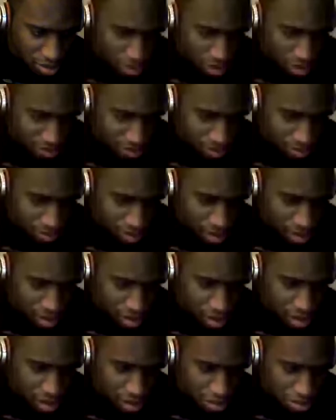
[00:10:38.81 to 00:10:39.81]
but
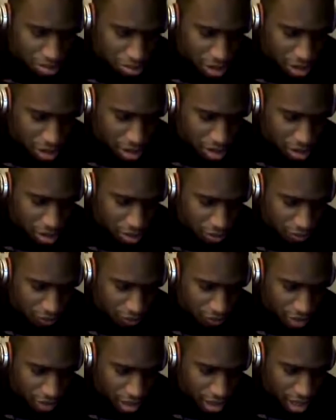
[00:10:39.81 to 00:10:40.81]
is made
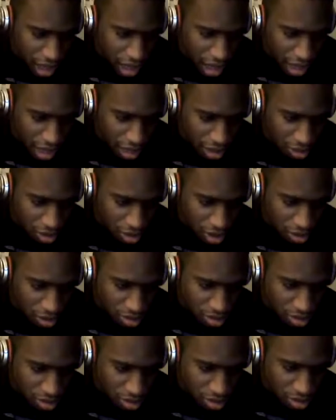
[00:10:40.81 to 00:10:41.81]
of a high
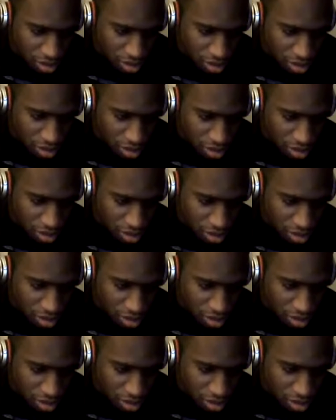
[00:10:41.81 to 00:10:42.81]
quality and hard plastic.